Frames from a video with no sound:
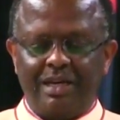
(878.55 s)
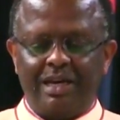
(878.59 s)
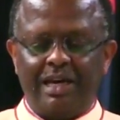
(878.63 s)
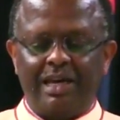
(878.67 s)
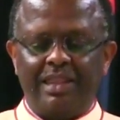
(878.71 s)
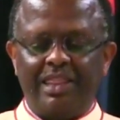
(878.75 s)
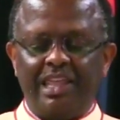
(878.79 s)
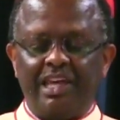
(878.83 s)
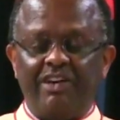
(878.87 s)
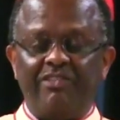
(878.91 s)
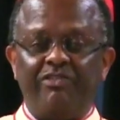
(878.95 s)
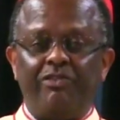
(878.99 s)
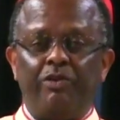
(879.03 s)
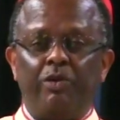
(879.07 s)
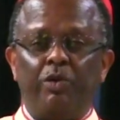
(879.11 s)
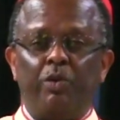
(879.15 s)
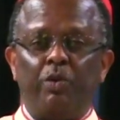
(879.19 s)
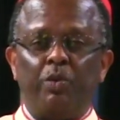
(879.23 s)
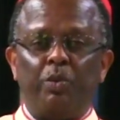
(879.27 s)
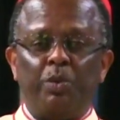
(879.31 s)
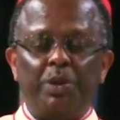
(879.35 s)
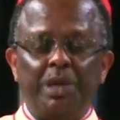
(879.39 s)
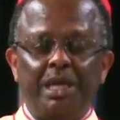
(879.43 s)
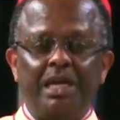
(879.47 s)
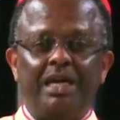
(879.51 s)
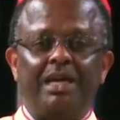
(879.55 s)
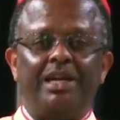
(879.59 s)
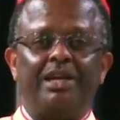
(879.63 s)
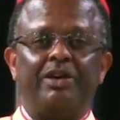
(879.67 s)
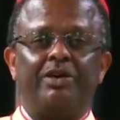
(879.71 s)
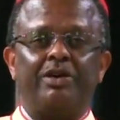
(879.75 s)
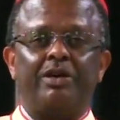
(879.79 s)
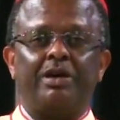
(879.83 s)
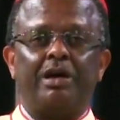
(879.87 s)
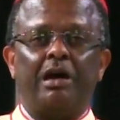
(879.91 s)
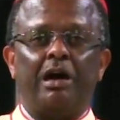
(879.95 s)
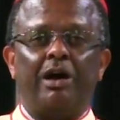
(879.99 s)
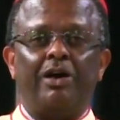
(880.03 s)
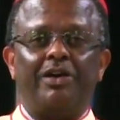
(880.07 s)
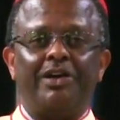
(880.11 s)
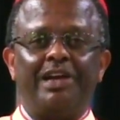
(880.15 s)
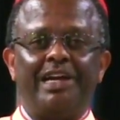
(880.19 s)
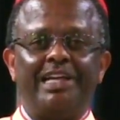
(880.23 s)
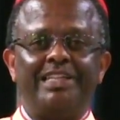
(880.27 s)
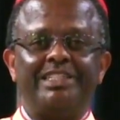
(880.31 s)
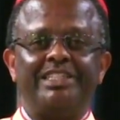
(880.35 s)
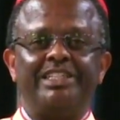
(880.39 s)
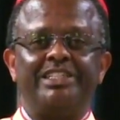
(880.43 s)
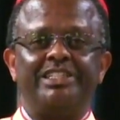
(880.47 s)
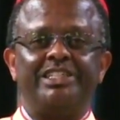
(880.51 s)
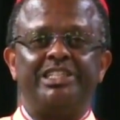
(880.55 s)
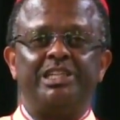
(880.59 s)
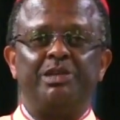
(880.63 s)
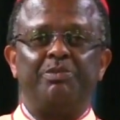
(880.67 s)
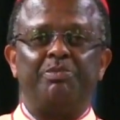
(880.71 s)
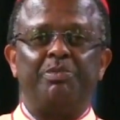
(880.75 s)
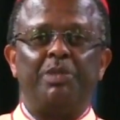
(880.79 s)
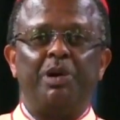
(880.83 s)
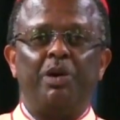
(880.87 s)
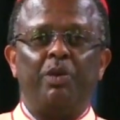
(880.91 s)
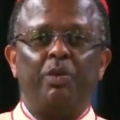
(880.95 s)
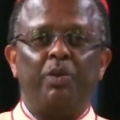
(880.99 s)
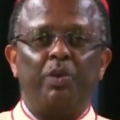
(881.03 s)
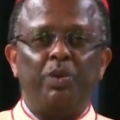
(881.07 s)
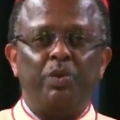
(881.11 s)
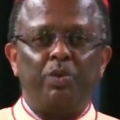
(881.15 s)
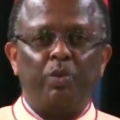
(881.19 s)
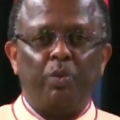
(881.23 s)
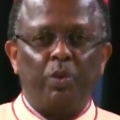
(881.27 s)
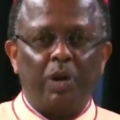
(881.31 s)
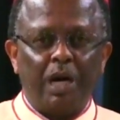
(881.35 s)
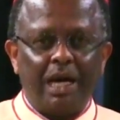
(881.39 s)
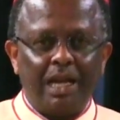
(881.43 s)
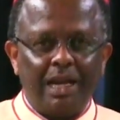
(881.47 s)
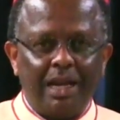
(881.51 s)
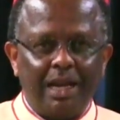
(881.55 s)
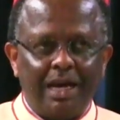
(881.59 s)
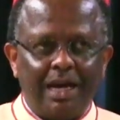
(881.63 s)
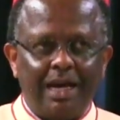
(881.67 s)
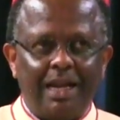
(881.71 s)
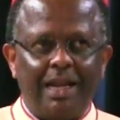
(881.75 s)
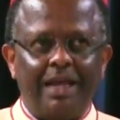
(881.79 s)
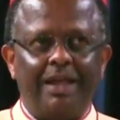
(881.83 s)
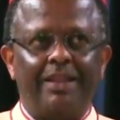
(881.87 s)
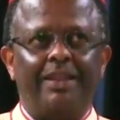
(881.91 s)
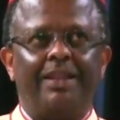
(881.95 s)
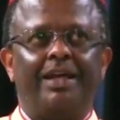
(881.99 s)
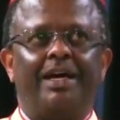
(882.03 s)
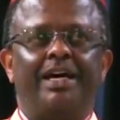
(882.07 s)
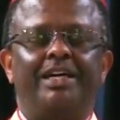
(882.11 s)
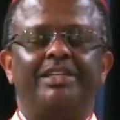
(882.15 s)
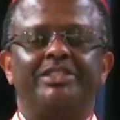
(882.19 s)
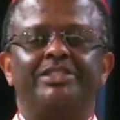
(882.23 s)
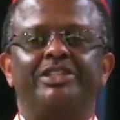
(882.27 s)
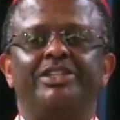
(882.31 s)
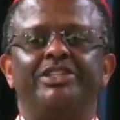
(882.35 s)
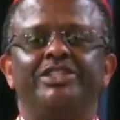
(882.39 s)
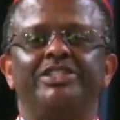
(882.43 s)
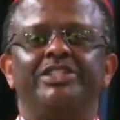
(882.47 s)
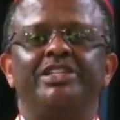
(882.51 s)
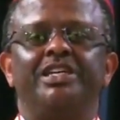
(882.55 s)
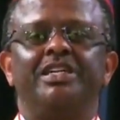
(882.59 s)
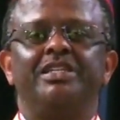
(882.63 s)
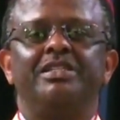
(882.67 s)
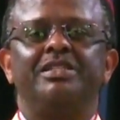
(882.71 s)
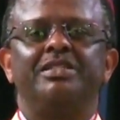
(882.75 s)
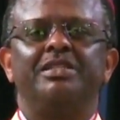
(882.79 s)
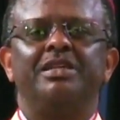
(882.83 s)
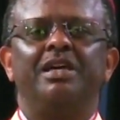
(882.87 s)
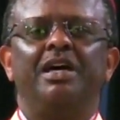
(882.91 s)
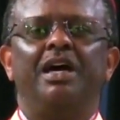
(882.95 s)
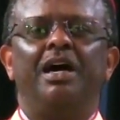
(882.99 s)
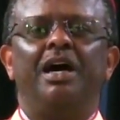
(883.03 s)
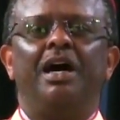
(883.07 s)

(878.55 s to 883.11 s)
And therefore, we are our relationship with one another as Christians,